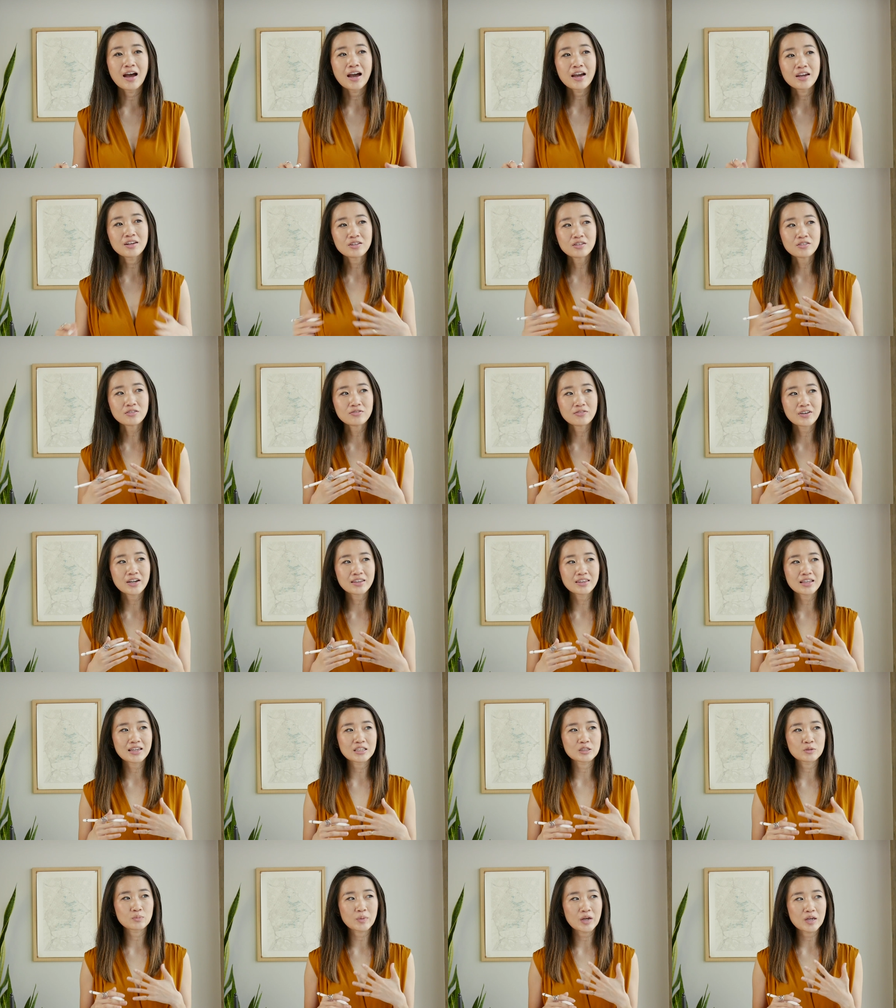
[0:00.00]
I do find
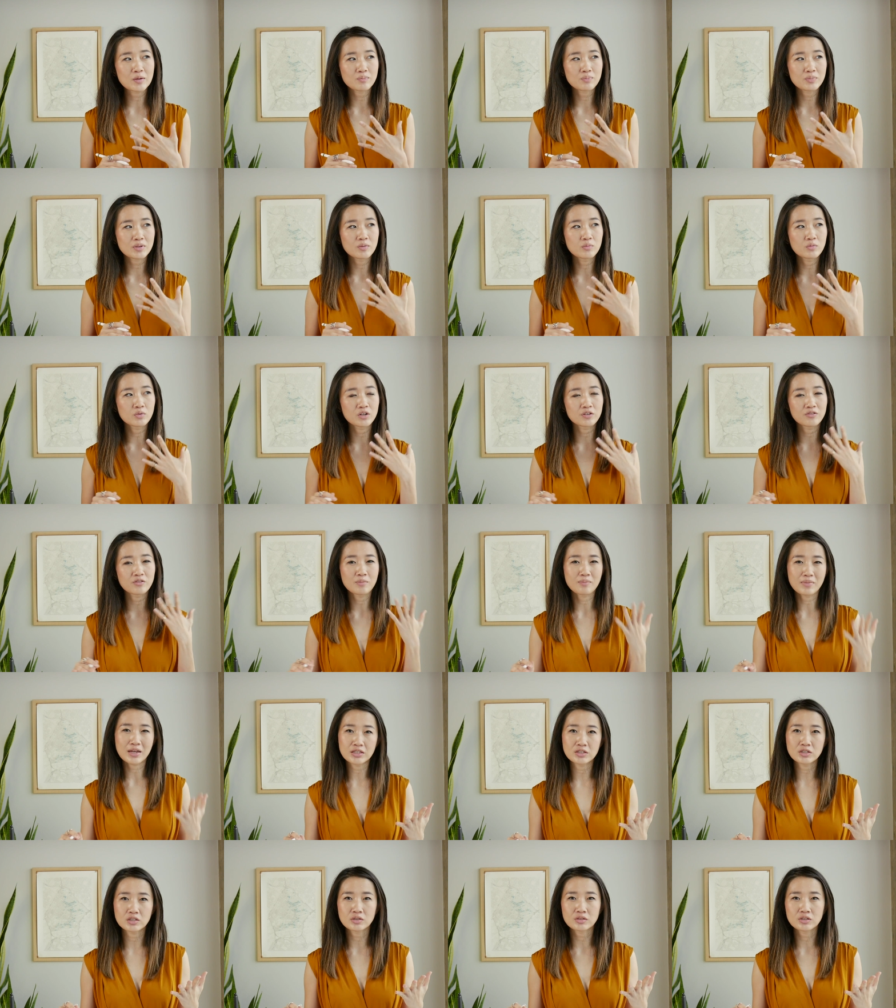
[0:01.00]
that it might be more of a
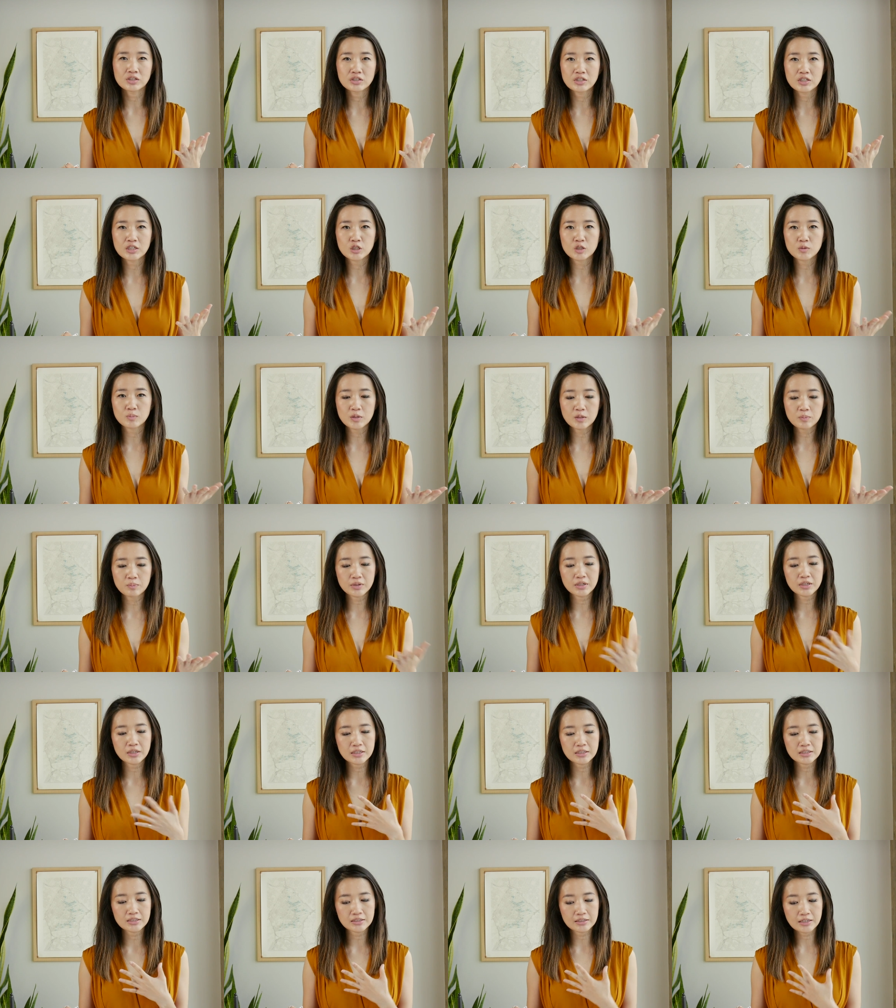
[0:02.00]
mental adjustment
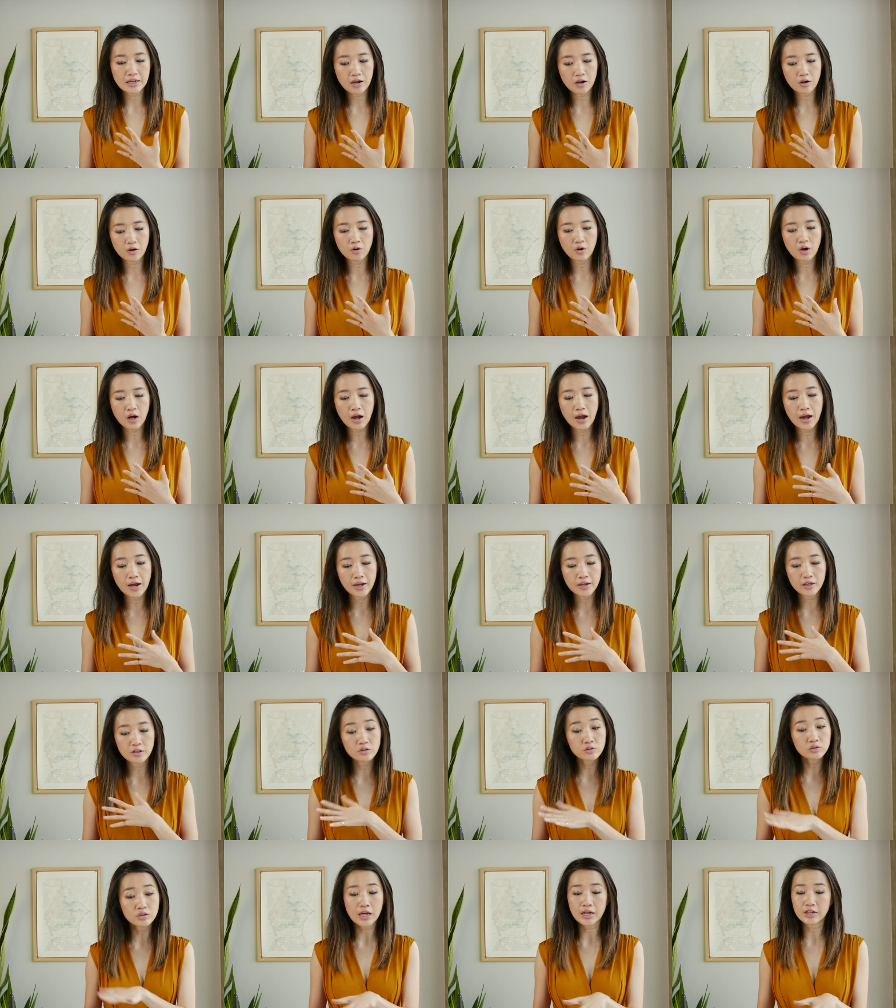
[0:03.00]
because now
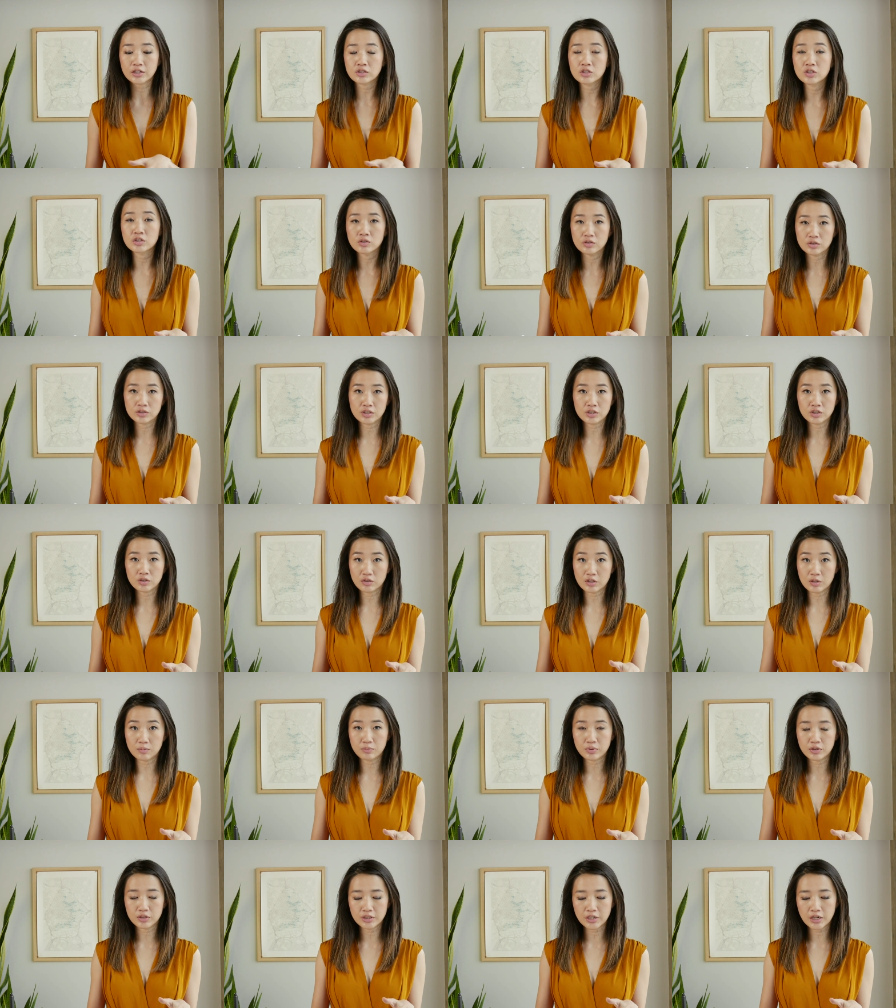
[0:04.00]
I don't actually use a
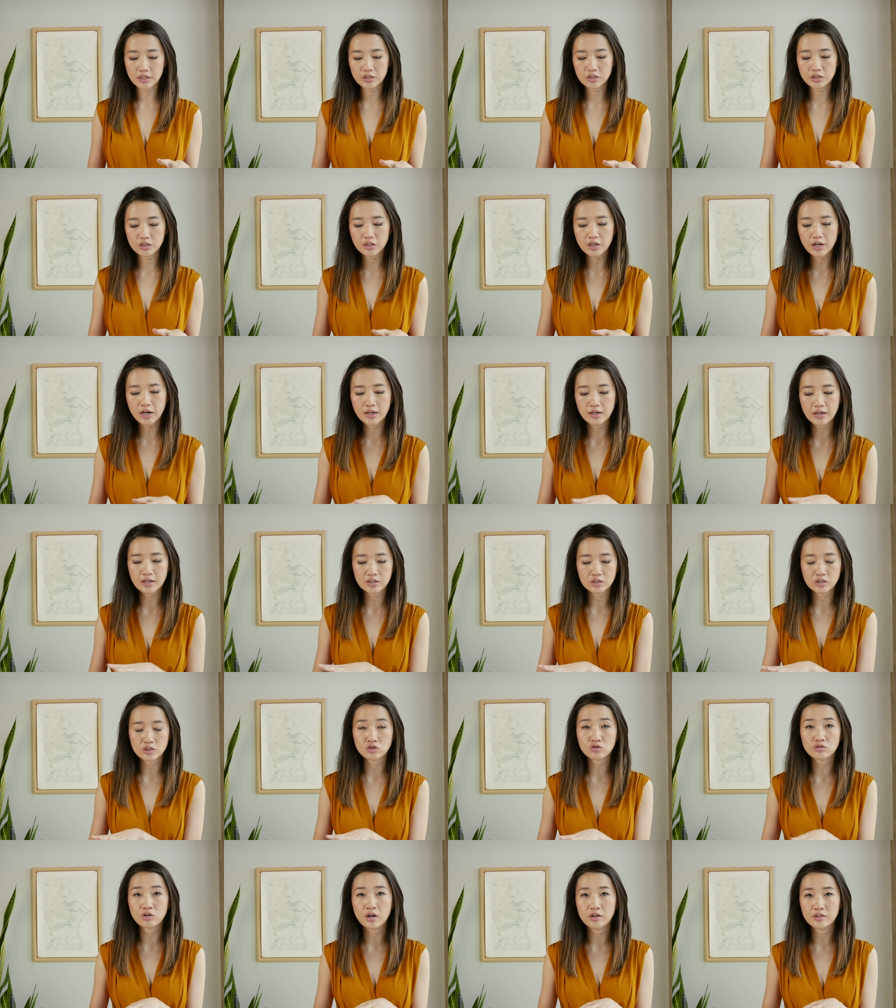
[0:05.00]
screen protector and I
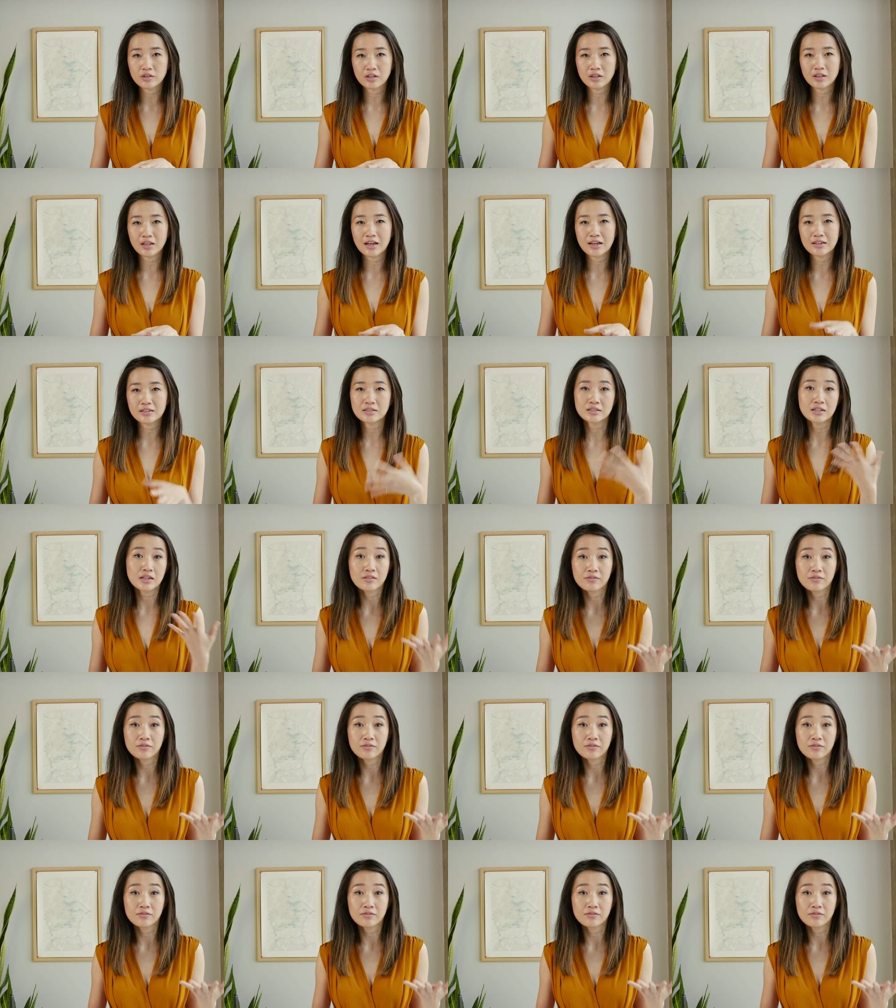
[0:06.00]
just draw on the glass,